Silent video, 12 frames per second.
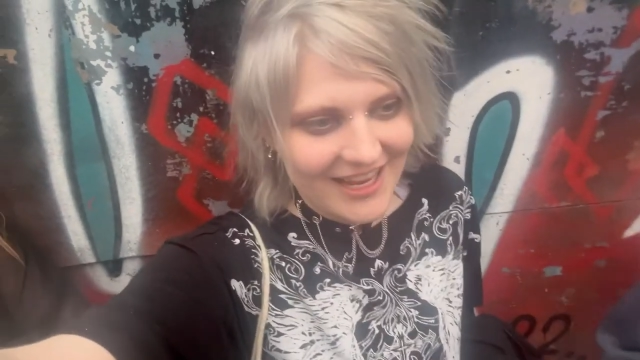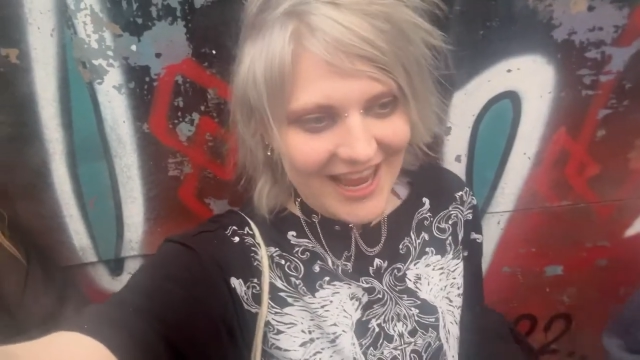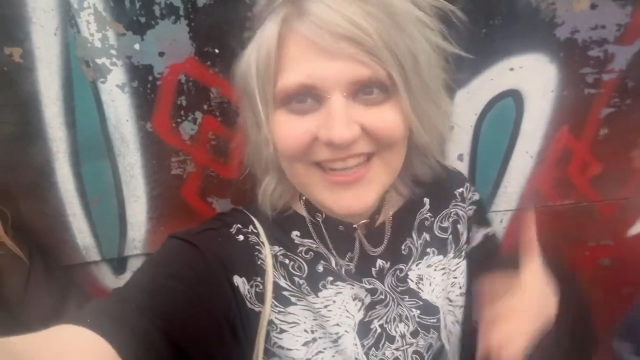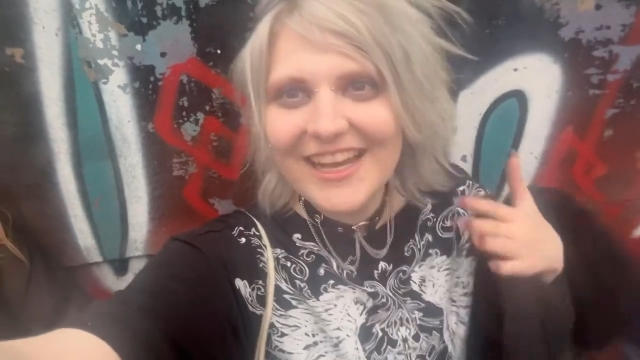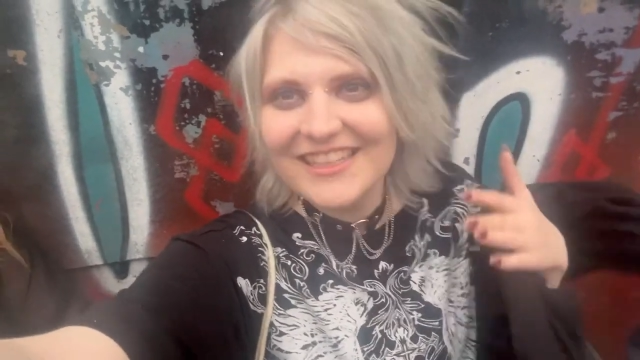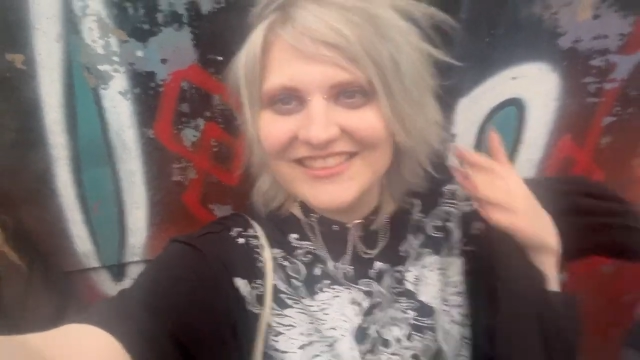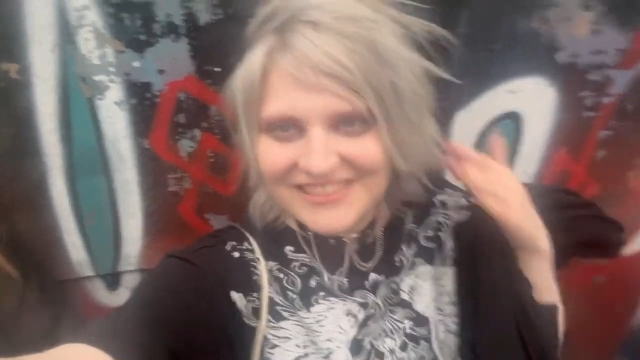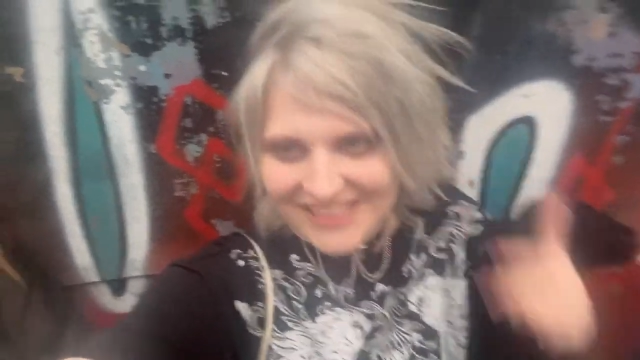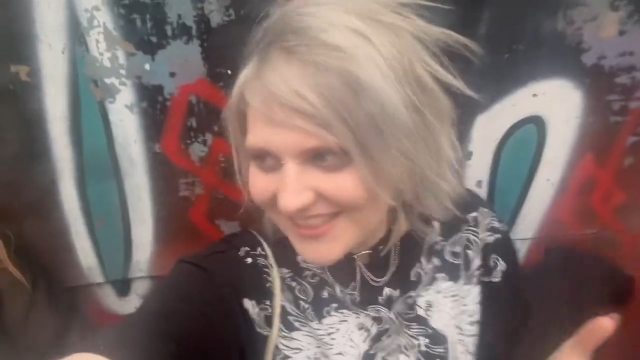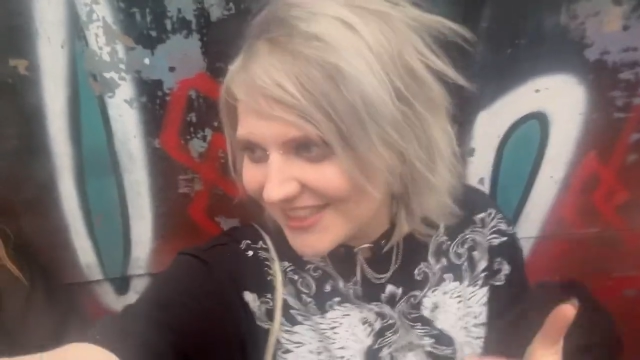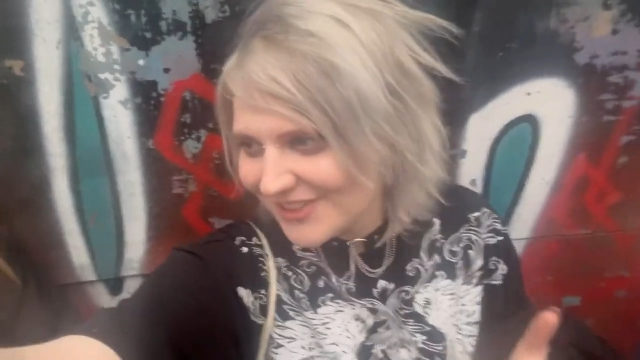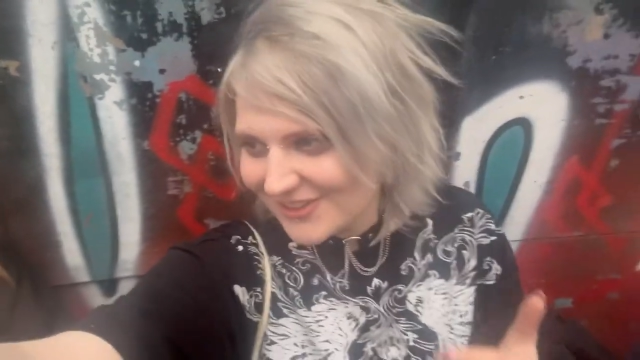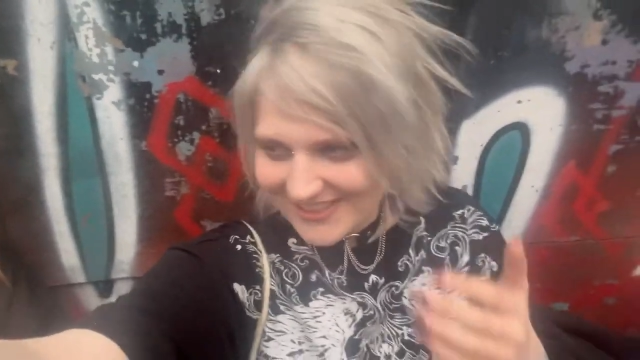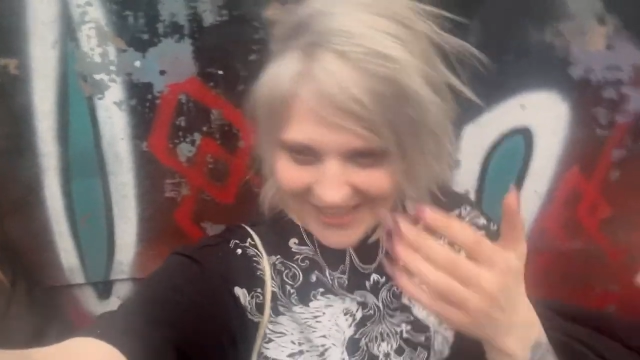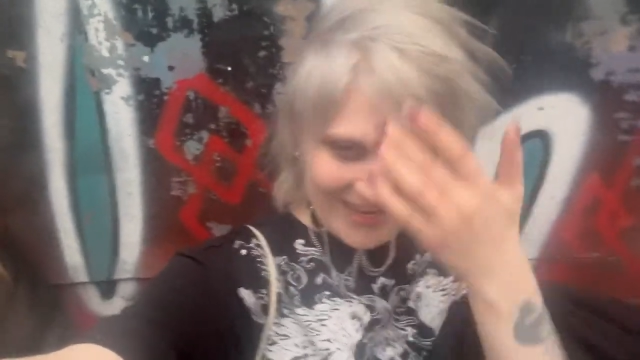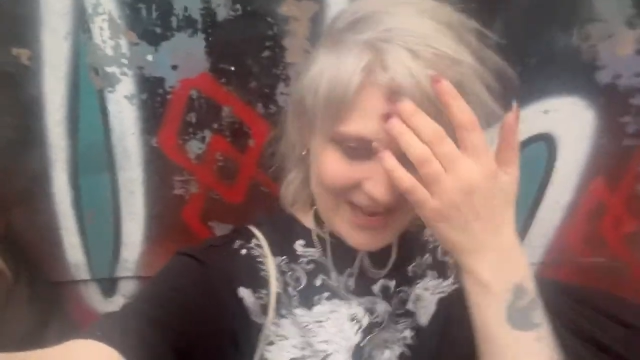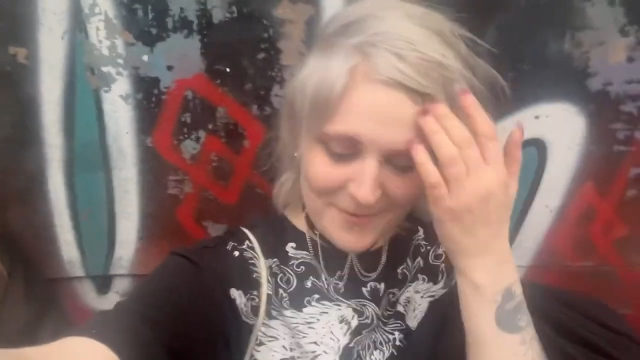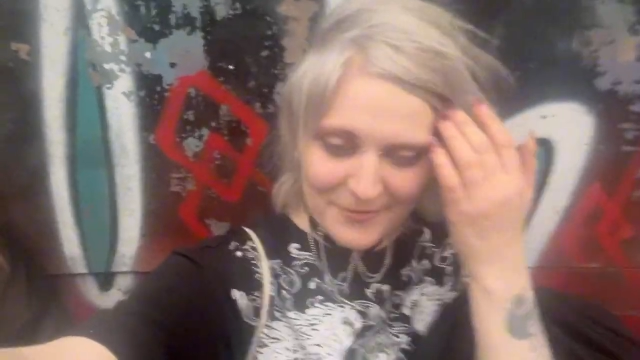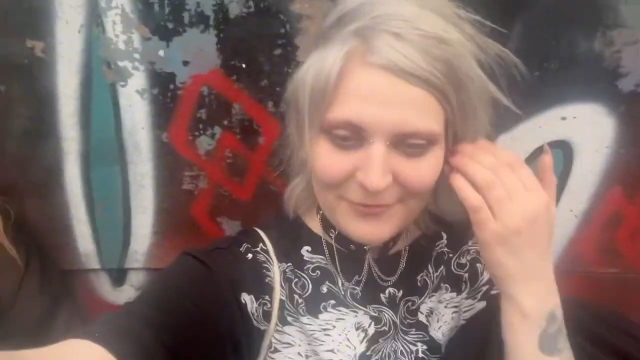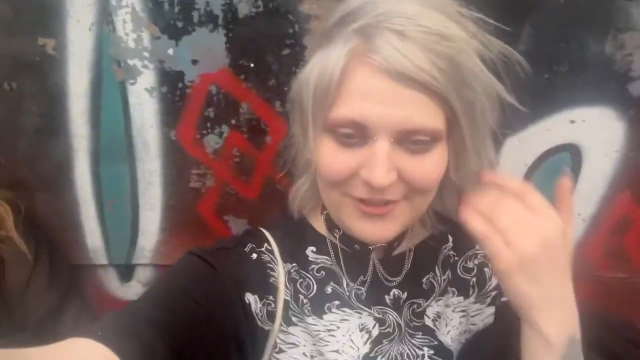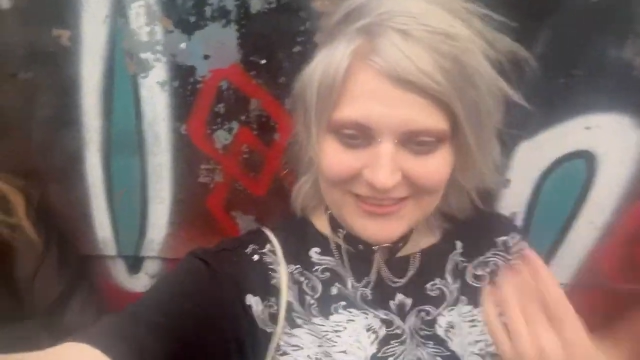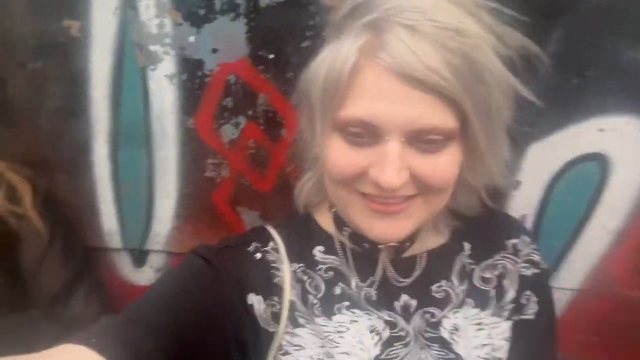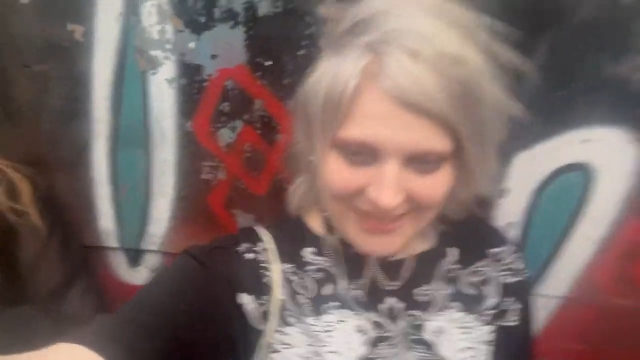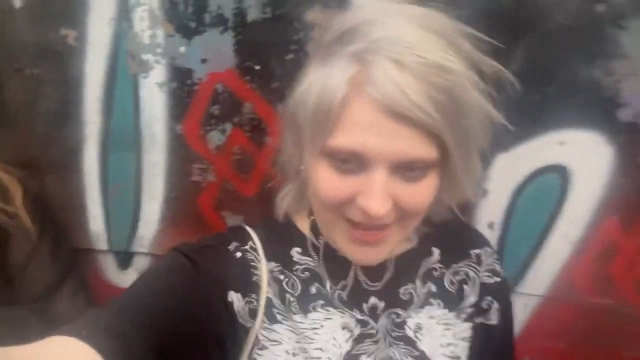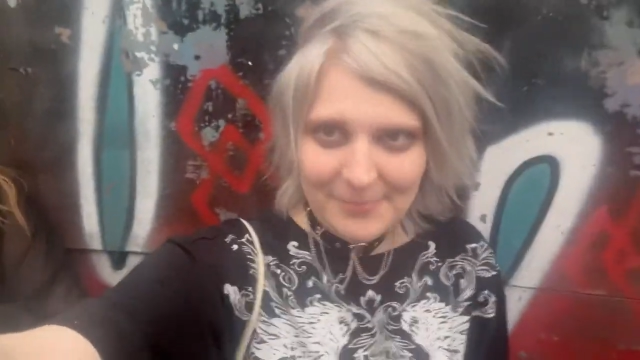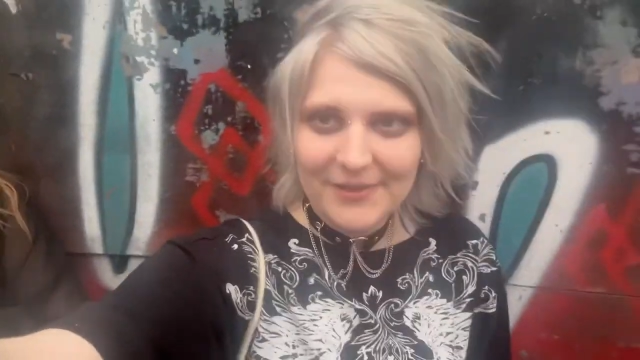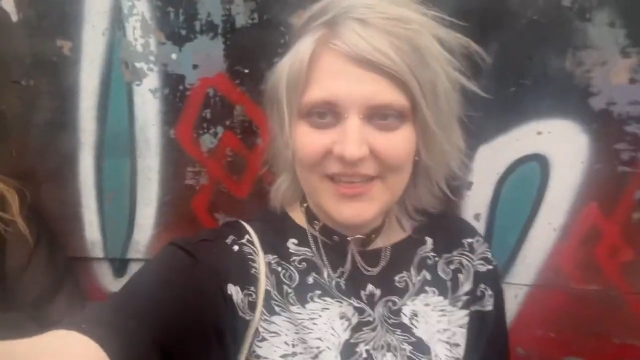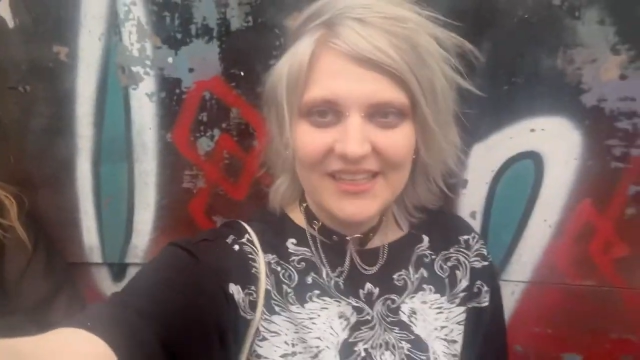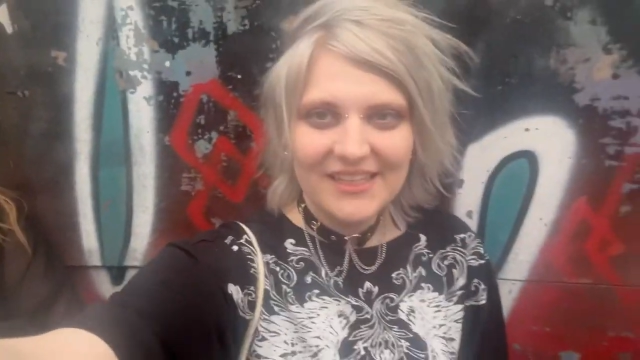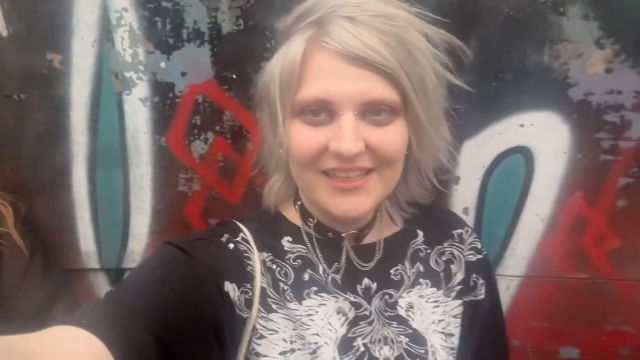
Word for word: and I did it, okay? Everyone is happy.